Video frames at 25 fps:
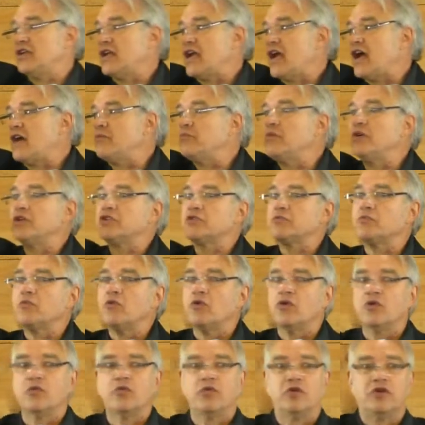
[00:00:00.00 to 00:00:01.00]
then how much
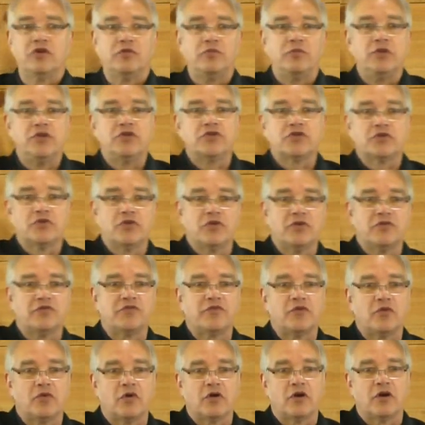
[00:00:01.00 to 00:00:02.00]
more would it be
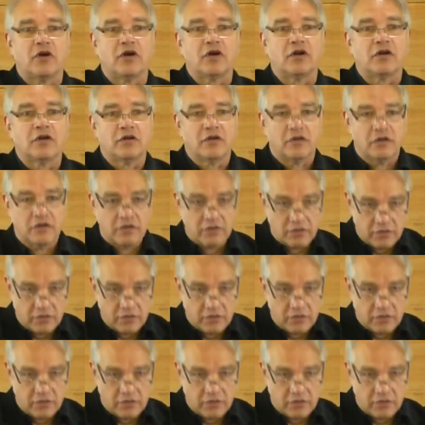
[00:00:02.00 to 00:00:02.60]
true for